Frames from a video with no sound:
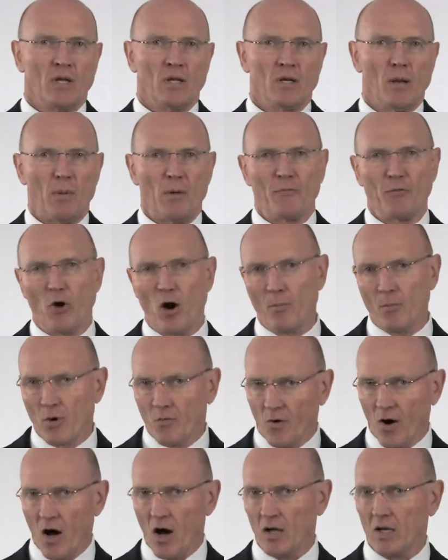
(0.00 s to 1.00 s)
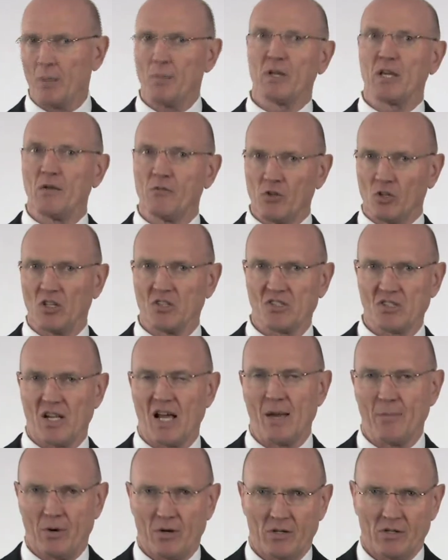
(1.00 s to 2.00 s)
Now, before I move on, let me give you a
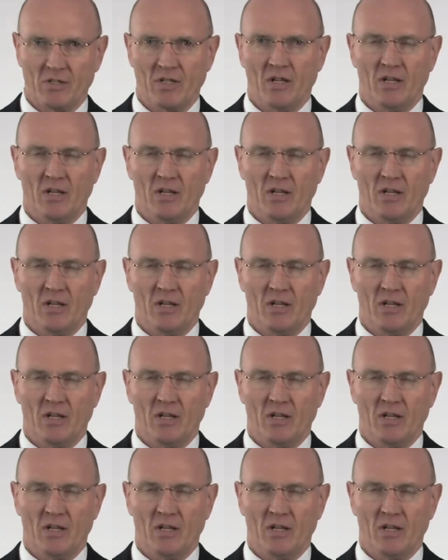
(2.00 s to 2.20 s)
disclaimer.